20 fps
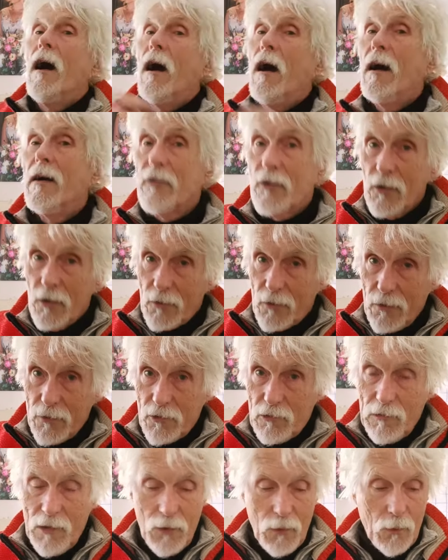I've got
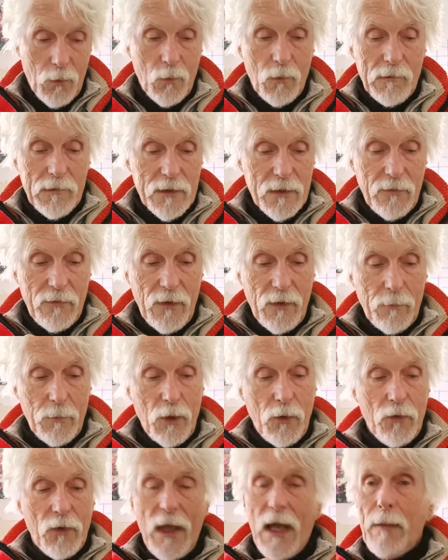control, whereas if I'm
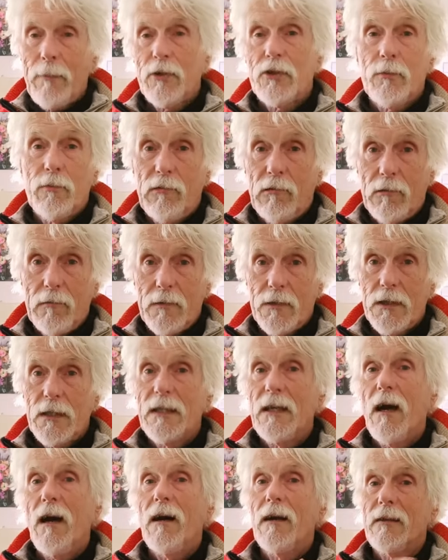on aperture
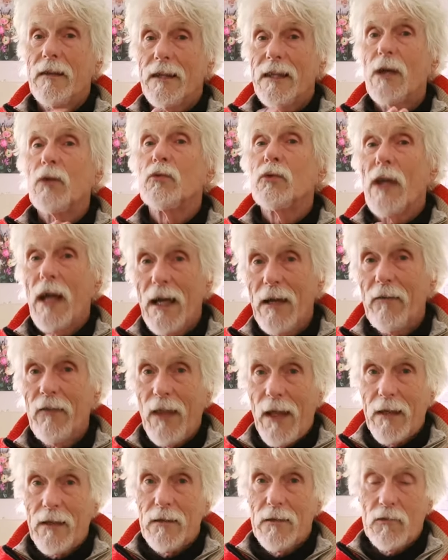priority, I don't have
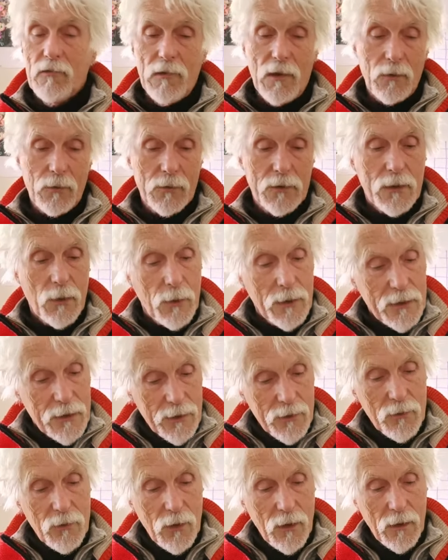that control. So I
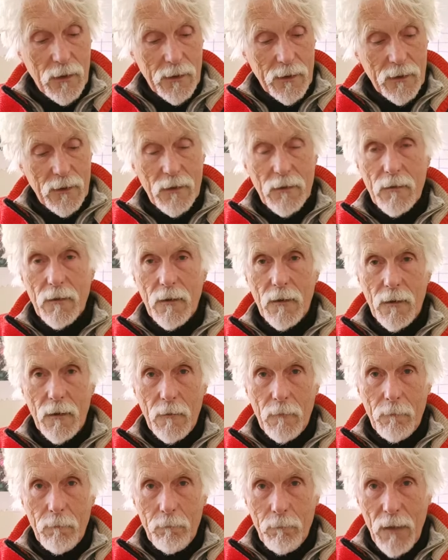do like
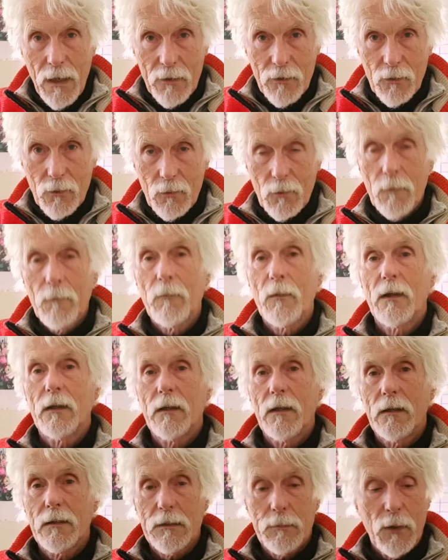manual
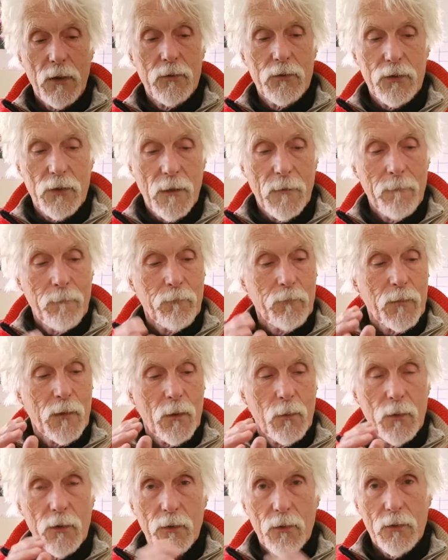exposure
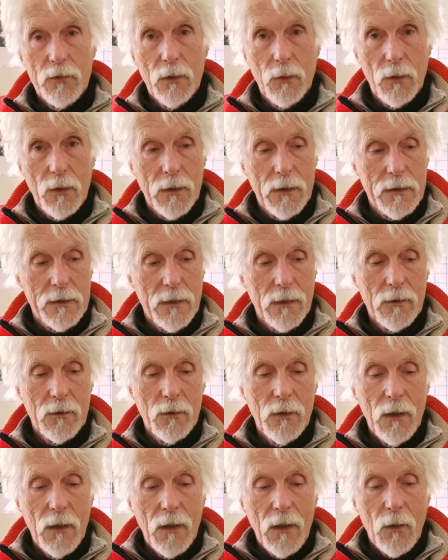with auto
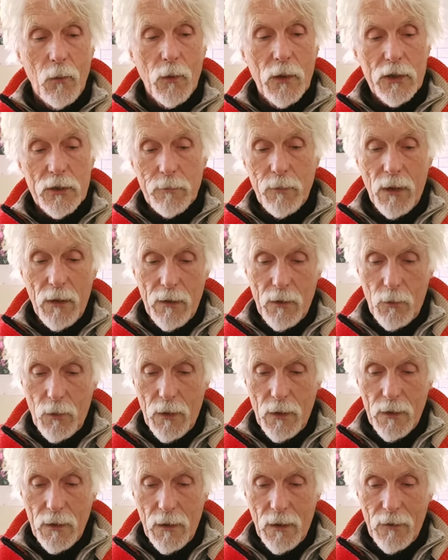ISO, which by the
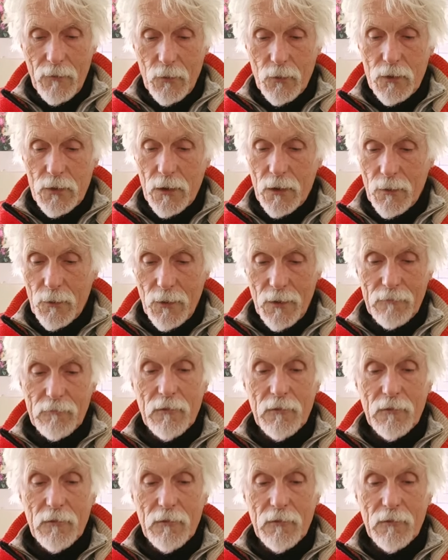way I've also